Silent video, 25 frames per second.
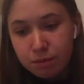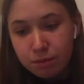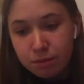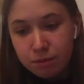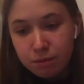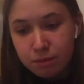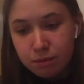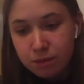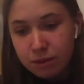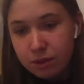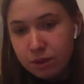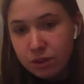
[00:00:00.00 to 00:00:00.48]

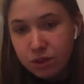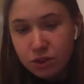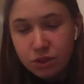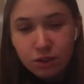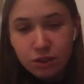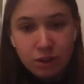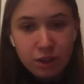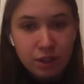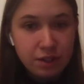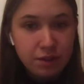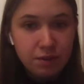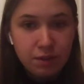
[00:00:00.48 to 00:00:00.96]

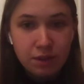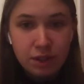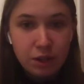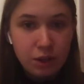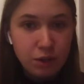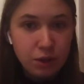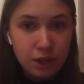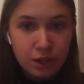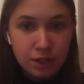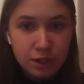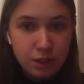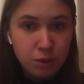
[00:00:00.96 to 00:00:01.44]
this
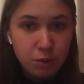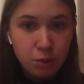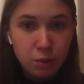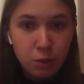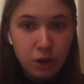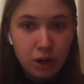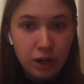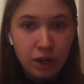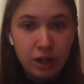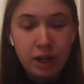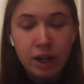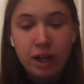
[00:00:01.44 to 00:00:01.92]
video doesn't
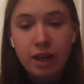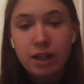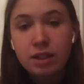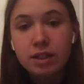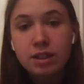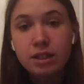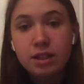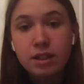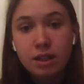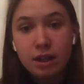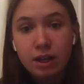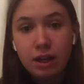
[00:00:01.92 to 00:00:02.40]
work,"
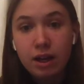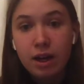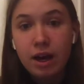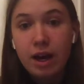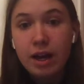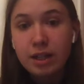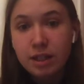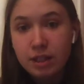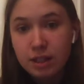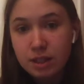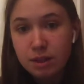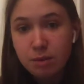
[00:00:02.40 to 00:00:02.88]
and
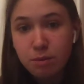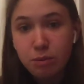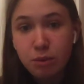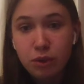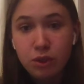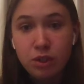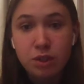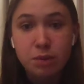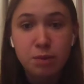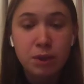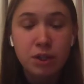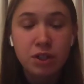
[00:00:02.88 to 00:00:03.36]
IT
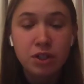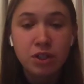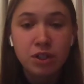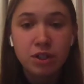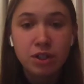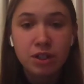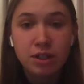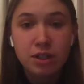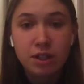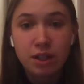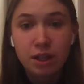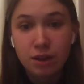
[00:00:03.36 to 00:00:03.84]
support
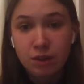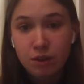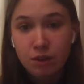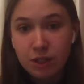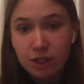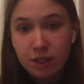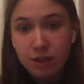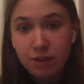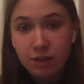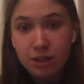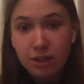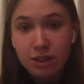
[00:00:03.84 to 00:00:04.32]
specialist, he
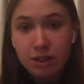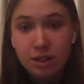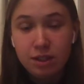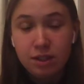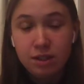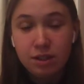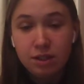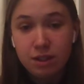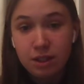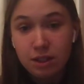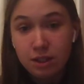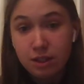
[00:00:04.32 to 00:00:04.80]
received
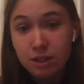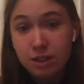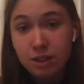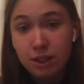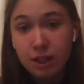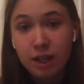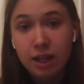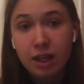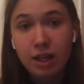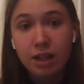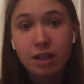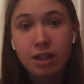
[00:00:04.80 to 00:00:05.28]
this
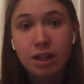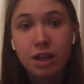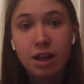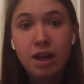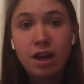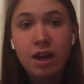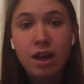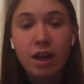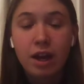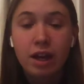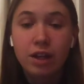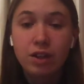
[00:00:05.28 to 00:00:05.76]
ticket
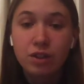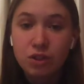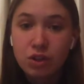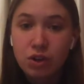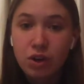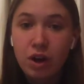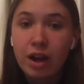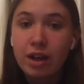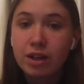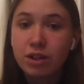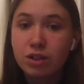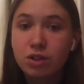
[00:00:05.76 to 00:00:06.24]
and
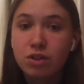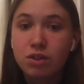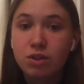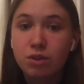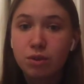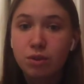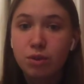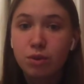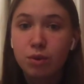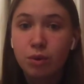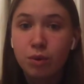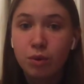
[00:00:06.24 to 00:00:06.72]
tries
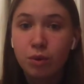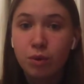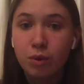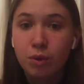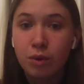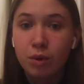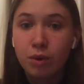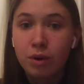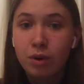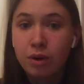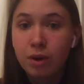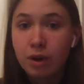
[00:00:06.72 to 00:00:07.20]

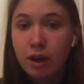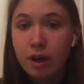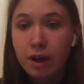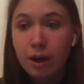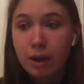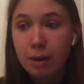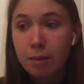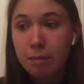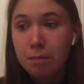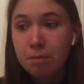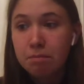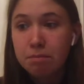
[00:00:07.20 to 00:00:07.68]
to
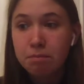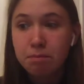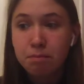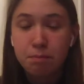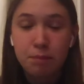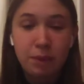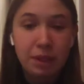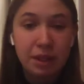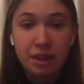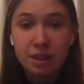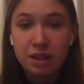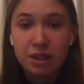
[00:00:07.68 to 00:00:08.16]

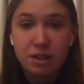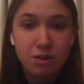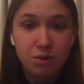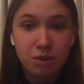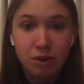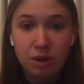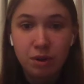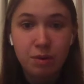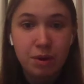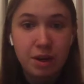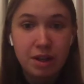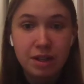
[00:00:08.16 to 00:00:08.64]
pin this
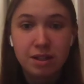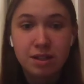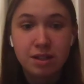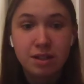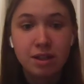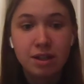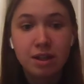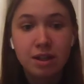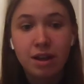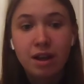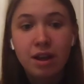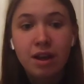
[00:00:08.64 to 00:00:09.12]

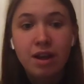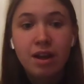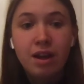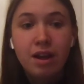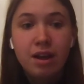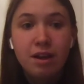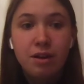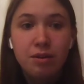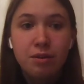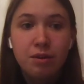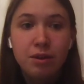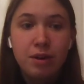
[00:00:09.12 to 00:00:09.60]
request.
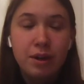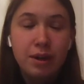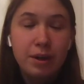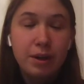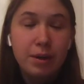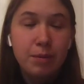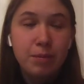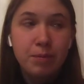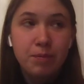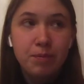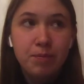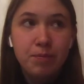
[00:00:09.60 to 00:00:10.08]

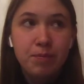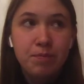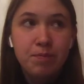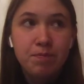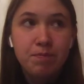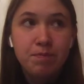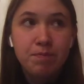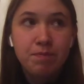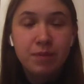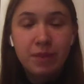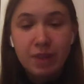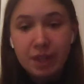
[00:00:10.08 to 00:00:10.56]

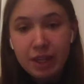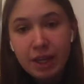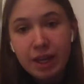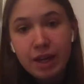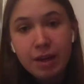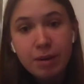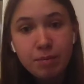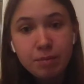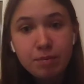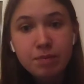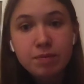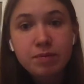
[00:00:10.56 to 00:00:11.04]

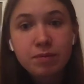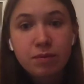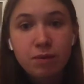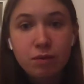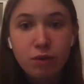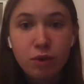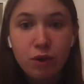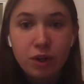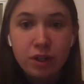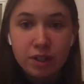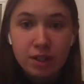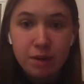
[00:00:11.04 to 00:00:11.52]
Yeah,
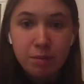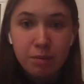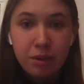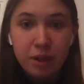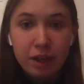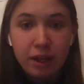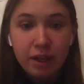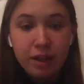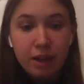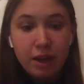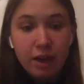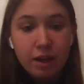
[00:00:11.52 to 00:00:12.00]
for example,
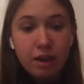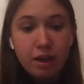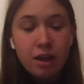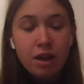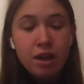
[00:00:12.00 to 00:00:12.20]
like that.